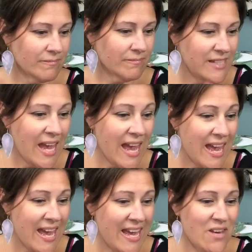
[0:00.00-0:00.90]

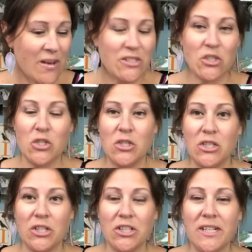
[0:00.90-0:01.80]
Yay, you got your,
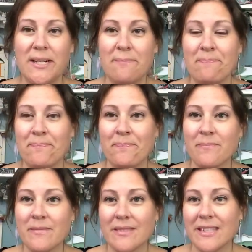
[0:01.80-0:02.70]
your, um,
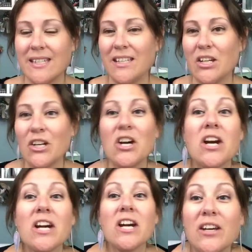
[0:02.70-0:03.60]
your
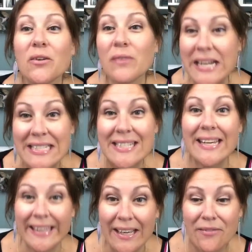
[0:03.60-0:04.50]
grace
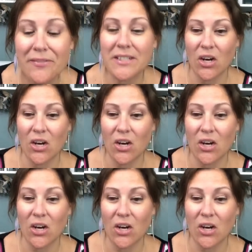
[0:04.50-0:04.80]
gift.